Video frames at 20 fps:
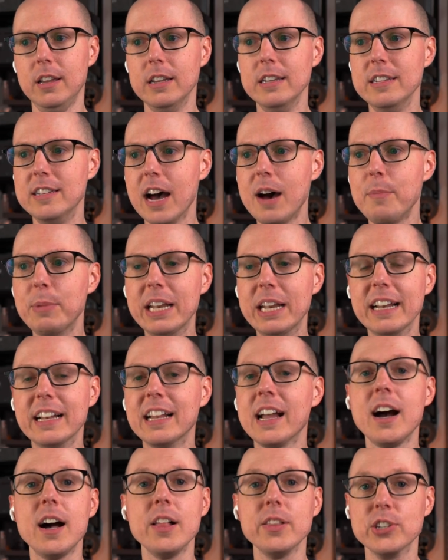dominated
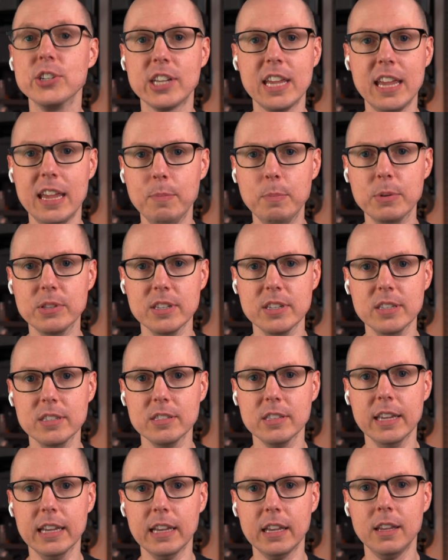college
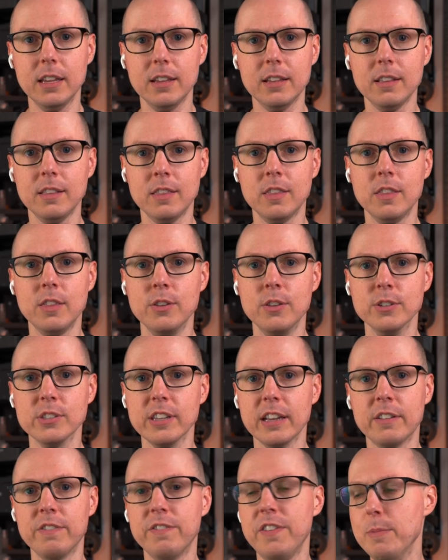campuses. Like there's
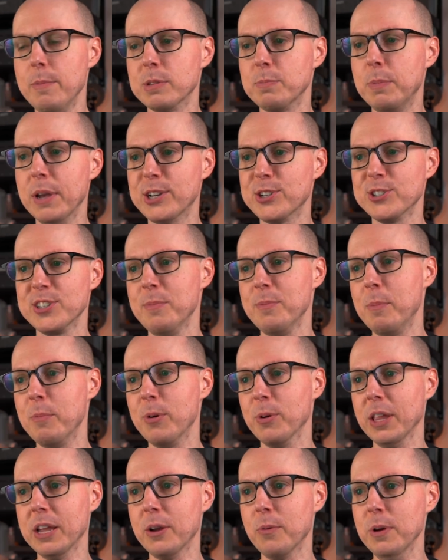like famous pictures. I
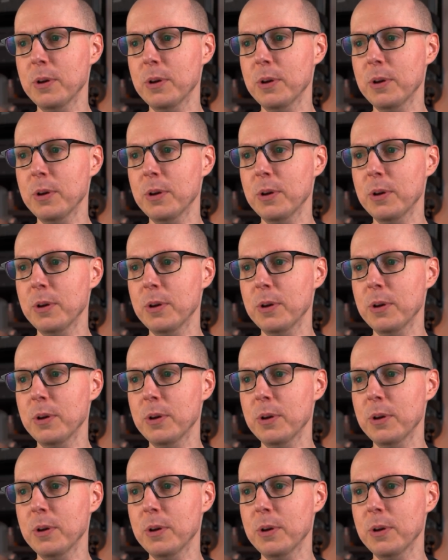remember like